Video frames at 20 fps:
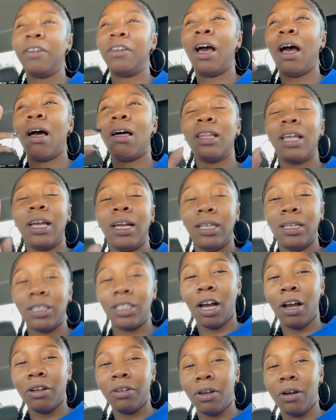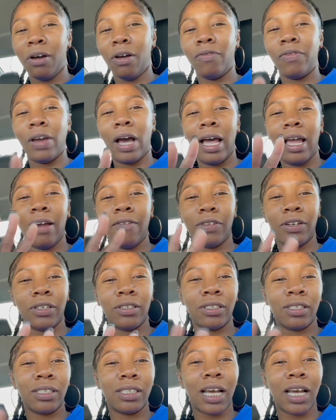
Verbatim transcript: Y'all ladies, y'all know if y'all ever